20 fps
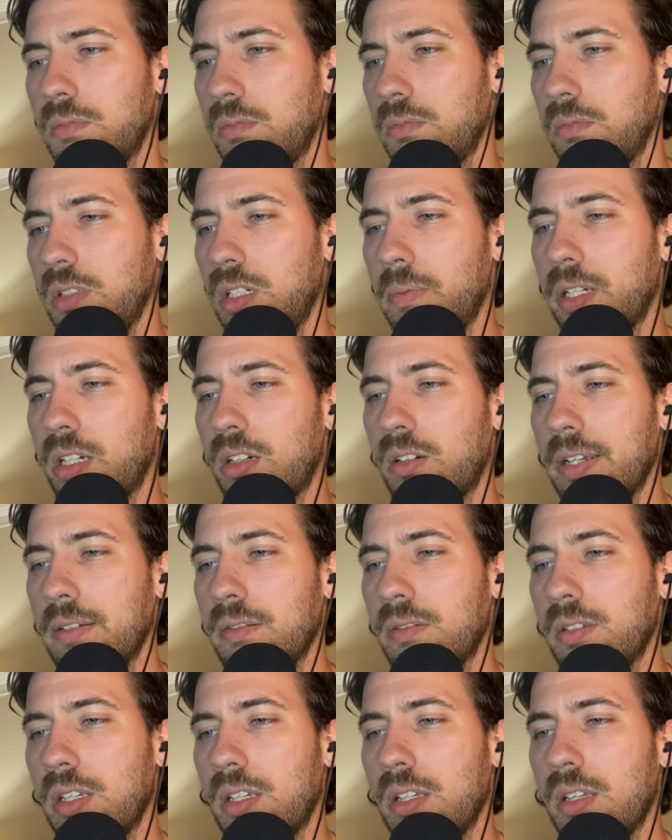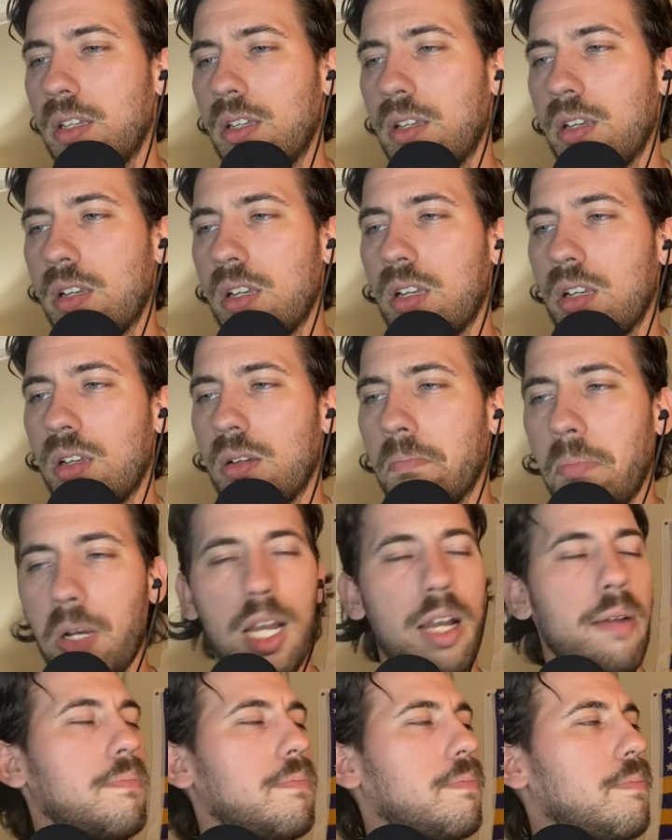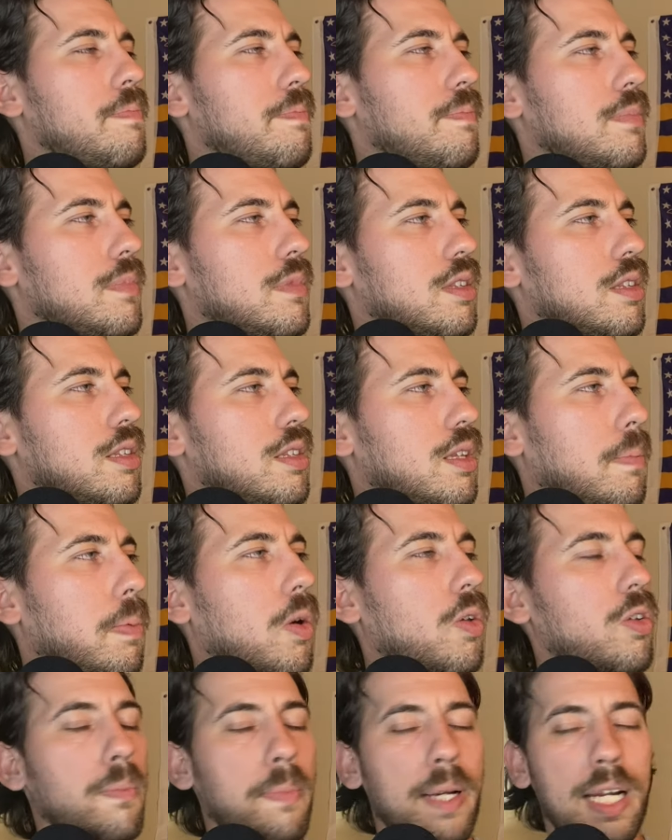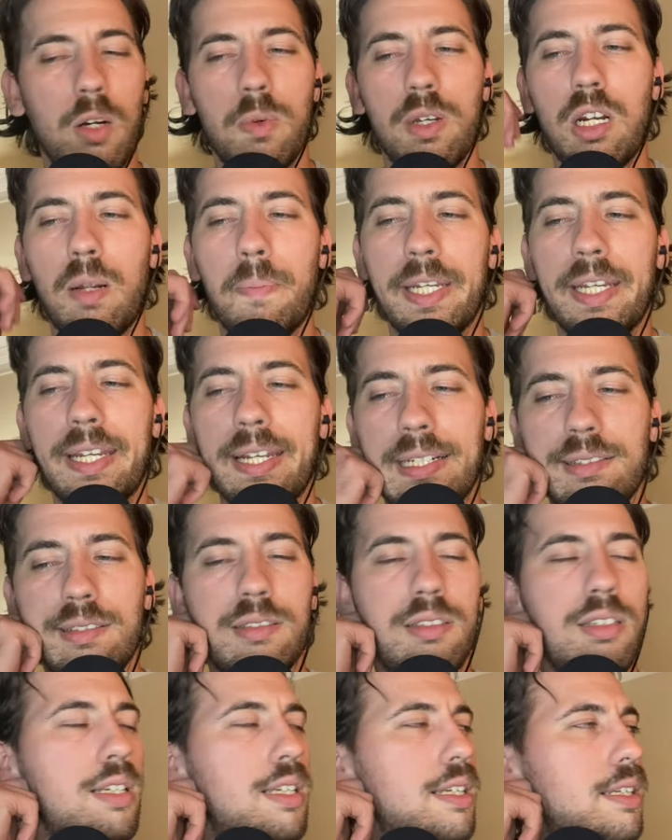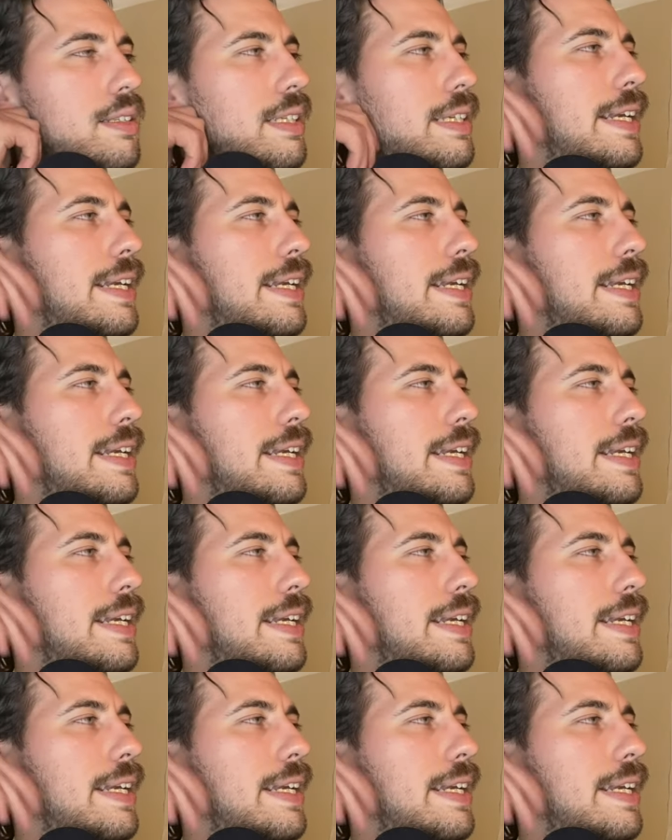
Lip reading: It'll be all right. But the polar bear went up against the